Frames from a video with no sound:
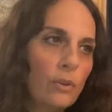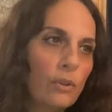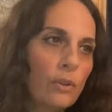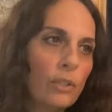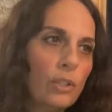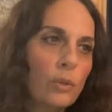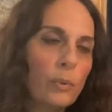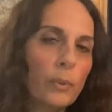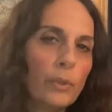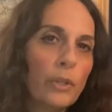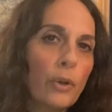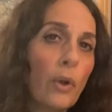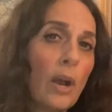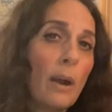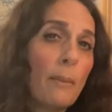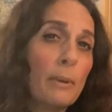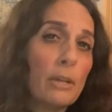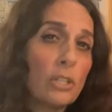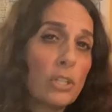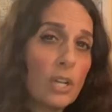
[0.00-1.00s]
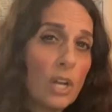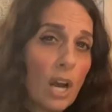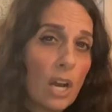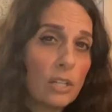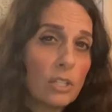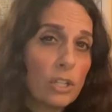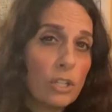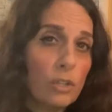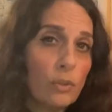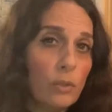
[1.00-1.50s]
You will know how much not
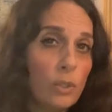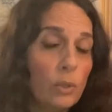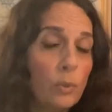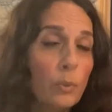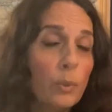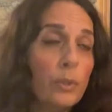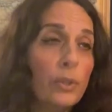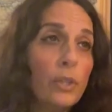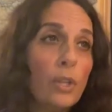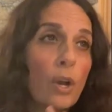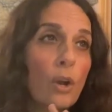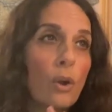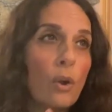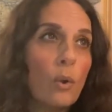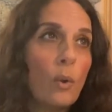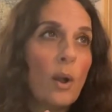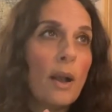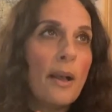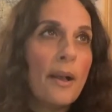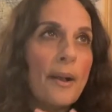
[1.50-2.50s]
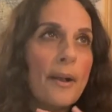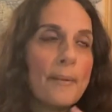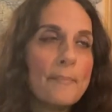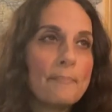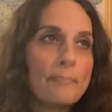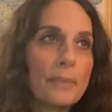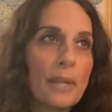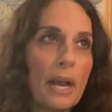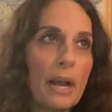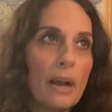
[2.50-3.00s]
to do. You will know
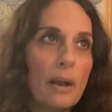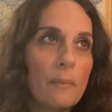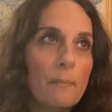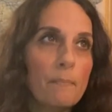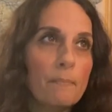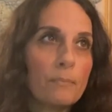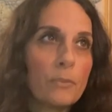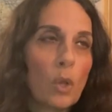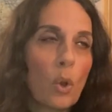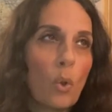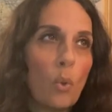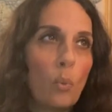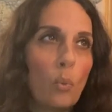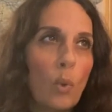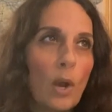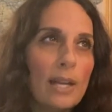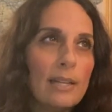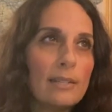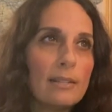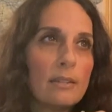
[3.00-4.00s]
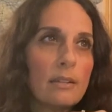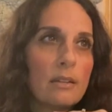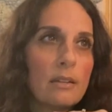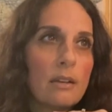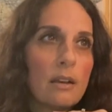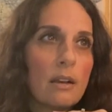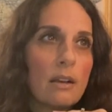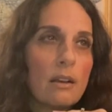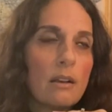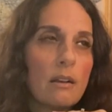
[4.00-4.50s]
um, what
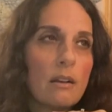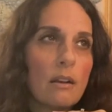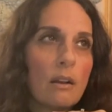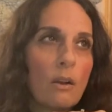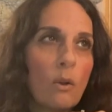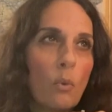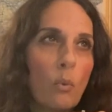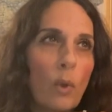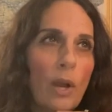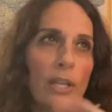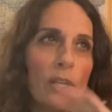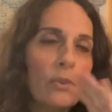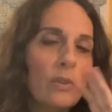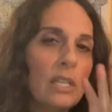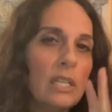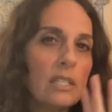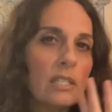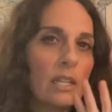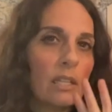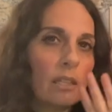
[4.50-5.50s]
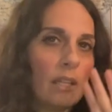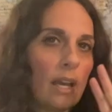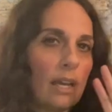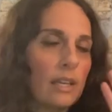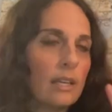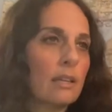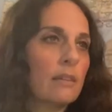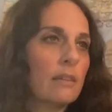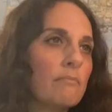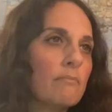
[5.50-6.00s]
what you need to
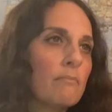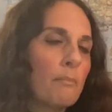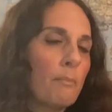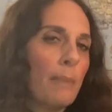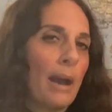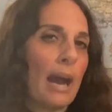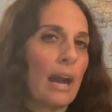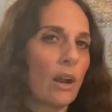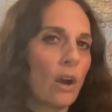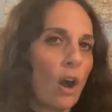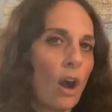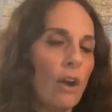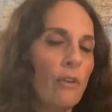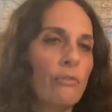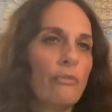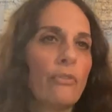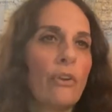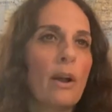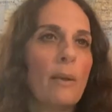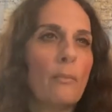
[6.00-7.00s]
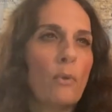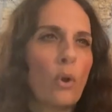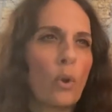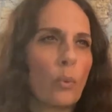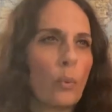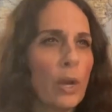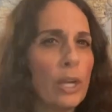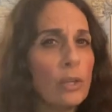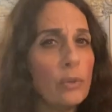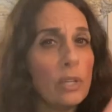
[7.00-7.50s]
like back off from or
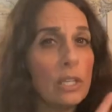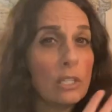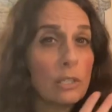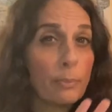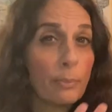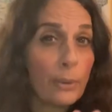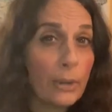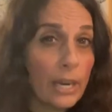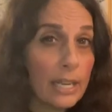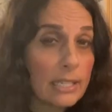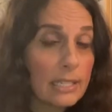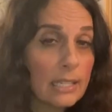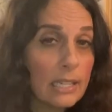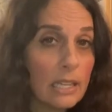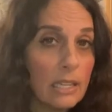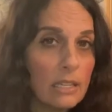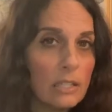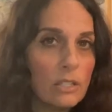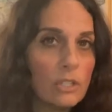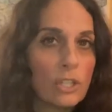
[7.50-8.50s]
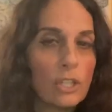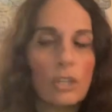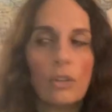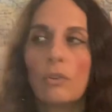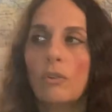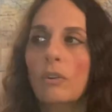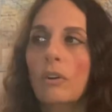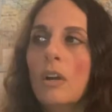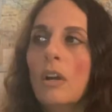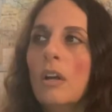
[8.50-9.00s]
what you need to press
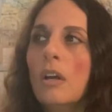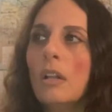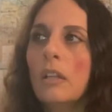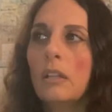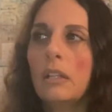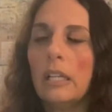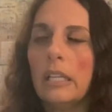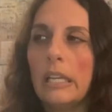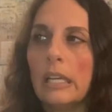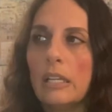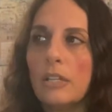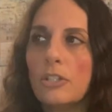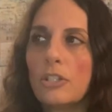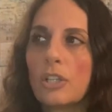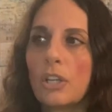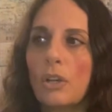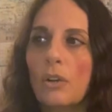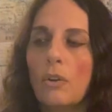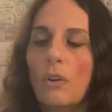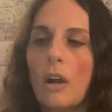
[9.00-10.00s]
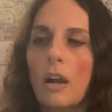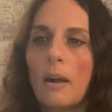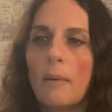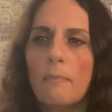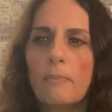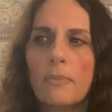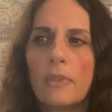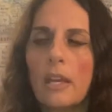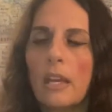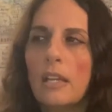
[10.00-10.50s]
into, lean into. Um,
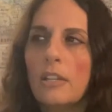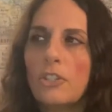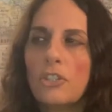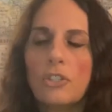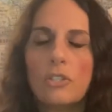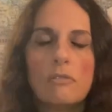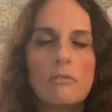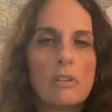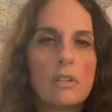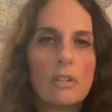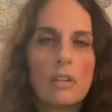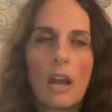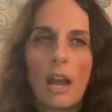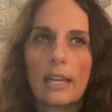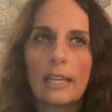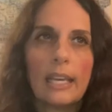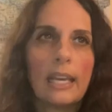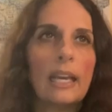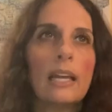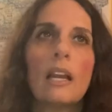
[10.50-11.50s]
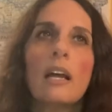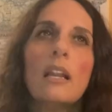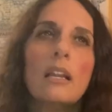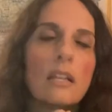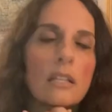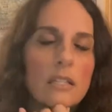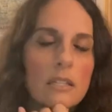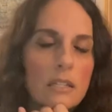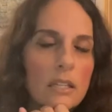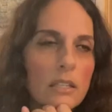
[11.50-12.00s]
it I cannot
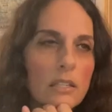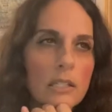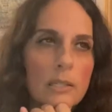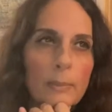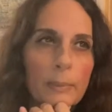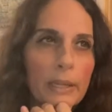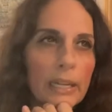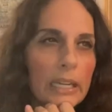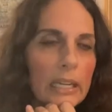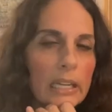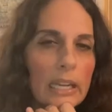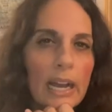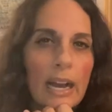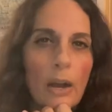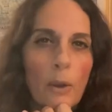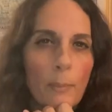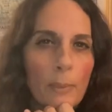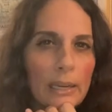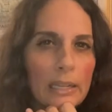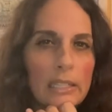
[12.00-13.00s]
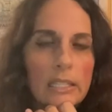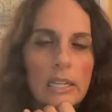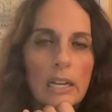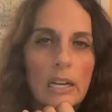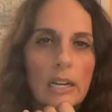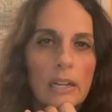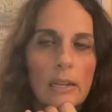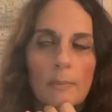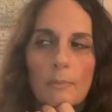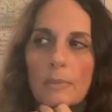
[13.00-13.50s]
explain how many
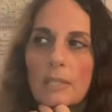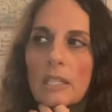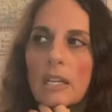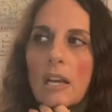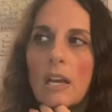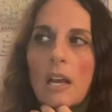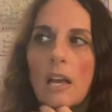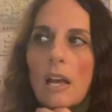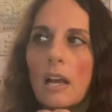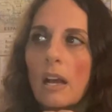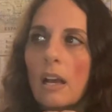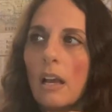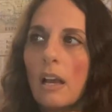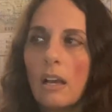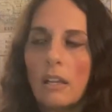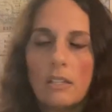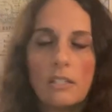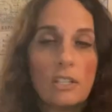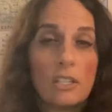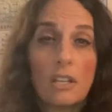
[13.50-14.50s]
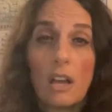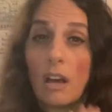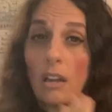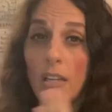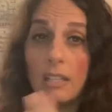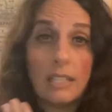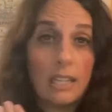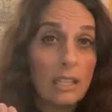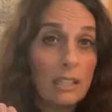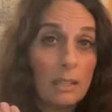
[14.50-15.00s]
times as on a
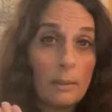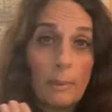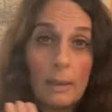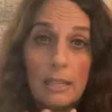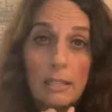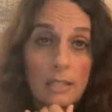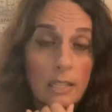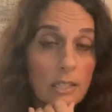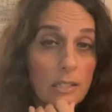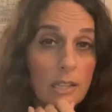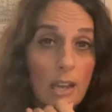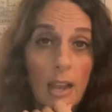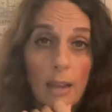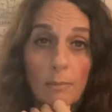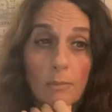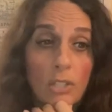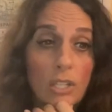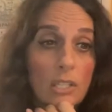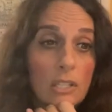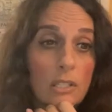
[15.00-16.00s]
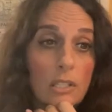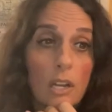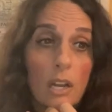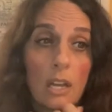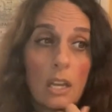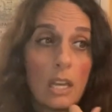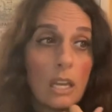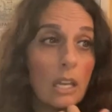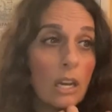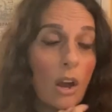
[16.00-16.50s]
daily basis I'm just
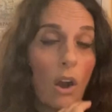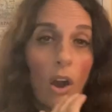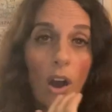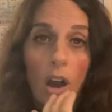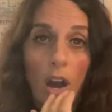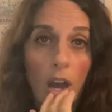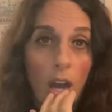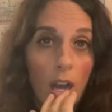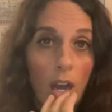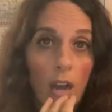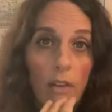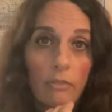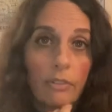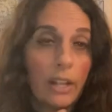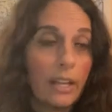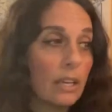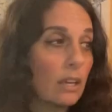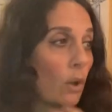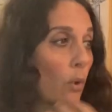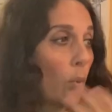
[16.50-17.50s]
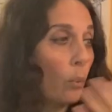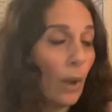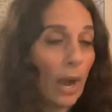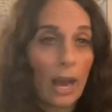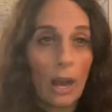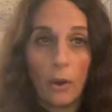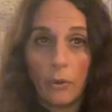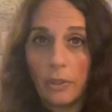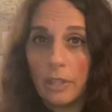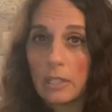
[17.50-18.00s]
in awe of like,
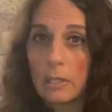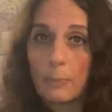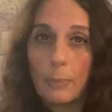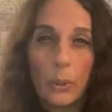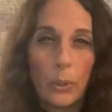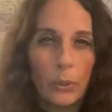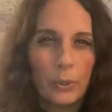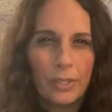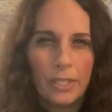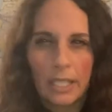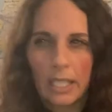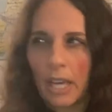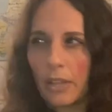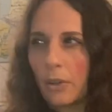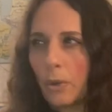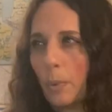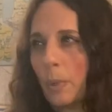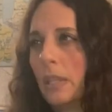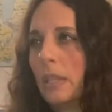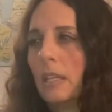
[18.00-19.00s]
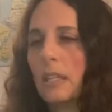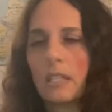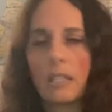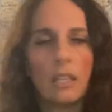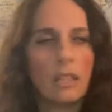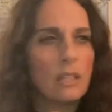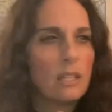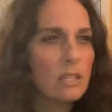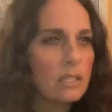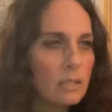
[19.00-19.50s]
wow, this pulled together with this
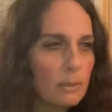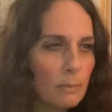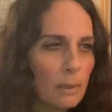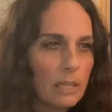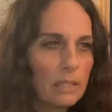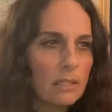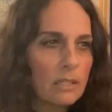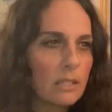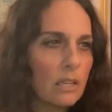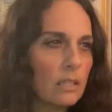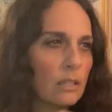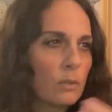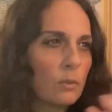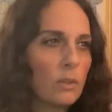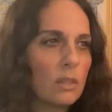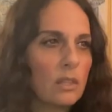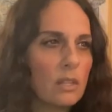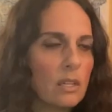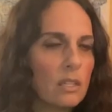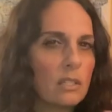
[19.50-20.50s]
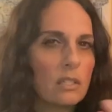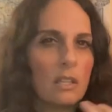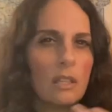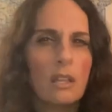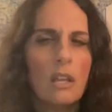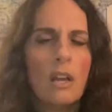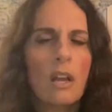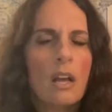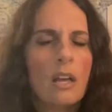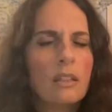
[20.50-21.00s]
and this made sense with this and
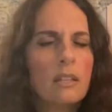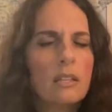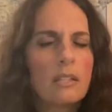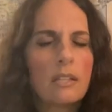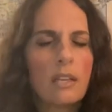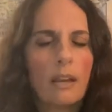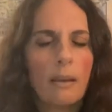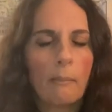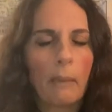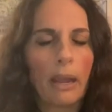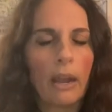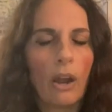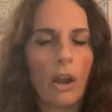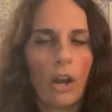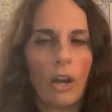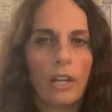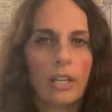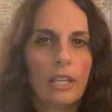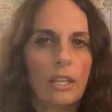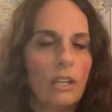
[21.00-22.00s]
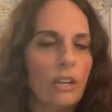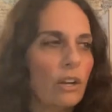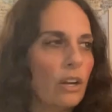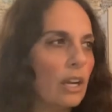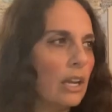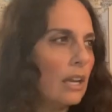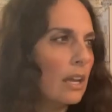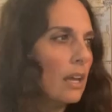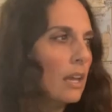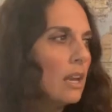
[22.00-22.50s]
this hit my heart here
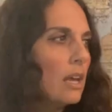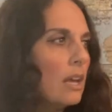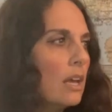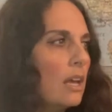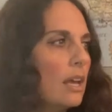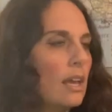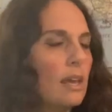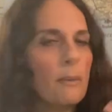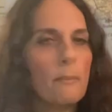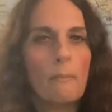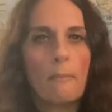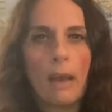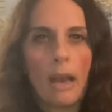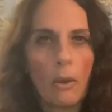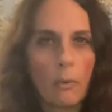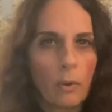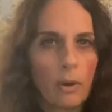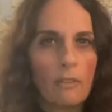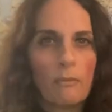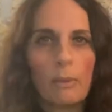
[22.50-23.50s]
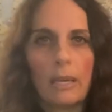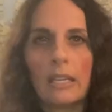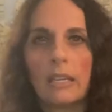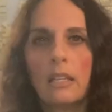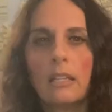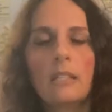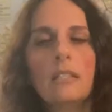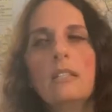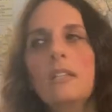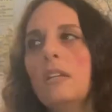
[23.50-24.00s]
and it it met one of my
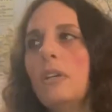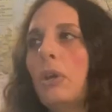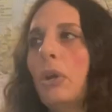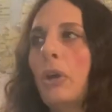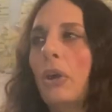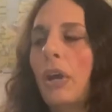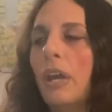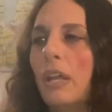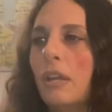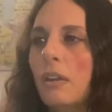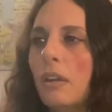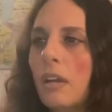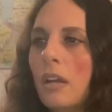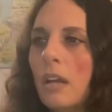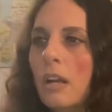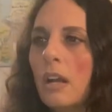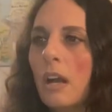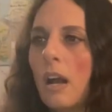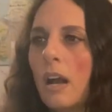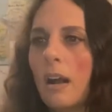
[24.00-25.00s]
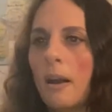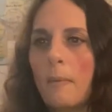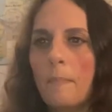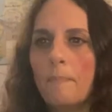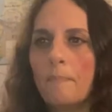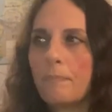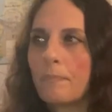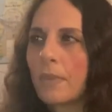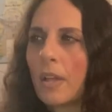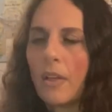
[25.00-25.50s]
kids here and um,
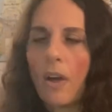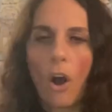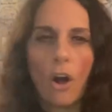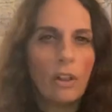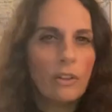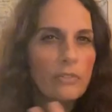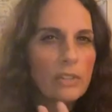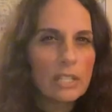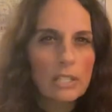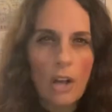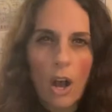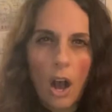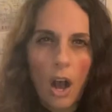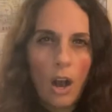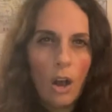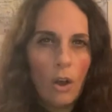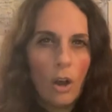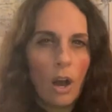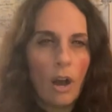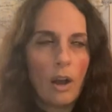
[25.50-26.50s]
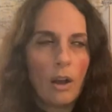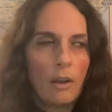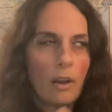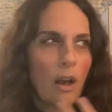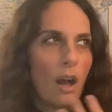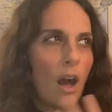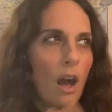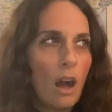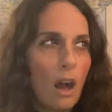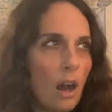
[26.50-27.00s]
all of these aha
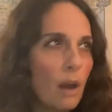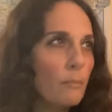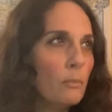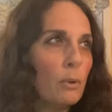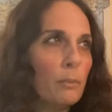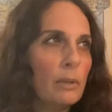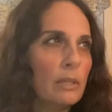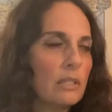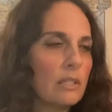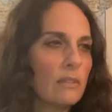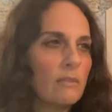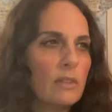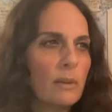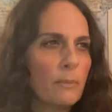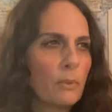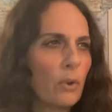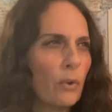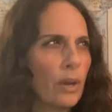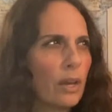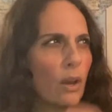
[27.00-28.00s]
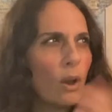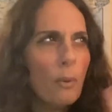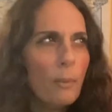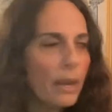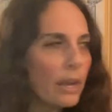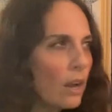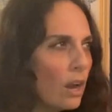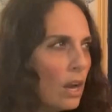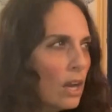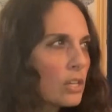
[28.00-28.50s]
aha moments of them going, oh my
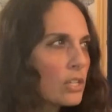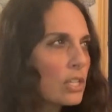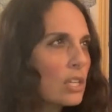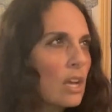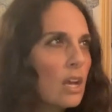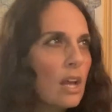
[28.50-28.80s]
gosh,